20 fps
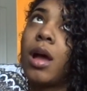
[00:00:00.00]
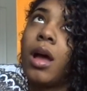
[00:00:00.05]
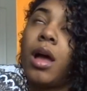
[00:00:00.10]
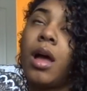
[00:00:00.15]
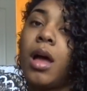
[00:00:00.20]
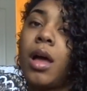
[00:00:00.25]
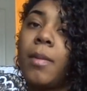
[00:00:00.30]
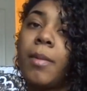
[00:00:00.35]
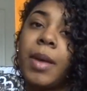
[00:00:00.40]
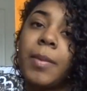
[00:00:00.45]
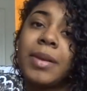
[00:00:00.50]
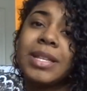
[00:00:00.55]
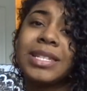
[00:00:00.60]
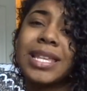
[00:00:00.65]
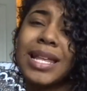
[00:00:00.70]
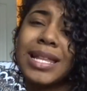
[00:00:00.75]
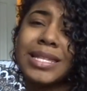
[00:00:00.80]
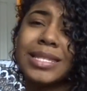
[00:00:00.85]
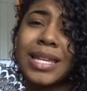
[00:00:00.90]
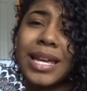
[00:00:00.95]
uh, maybe
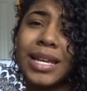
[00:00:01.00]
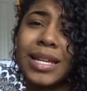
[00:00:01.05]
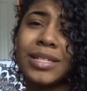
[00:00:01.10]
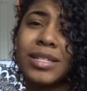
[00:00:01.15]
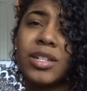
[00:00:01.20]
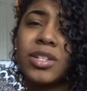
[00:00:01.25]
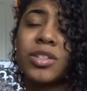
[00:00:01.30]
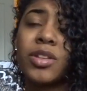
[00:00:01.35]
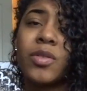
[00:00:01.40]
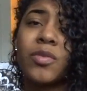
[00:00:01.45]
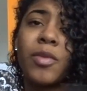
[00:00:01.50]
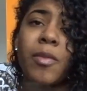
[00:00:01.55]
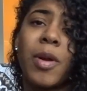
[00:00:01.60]
10 seconds or so.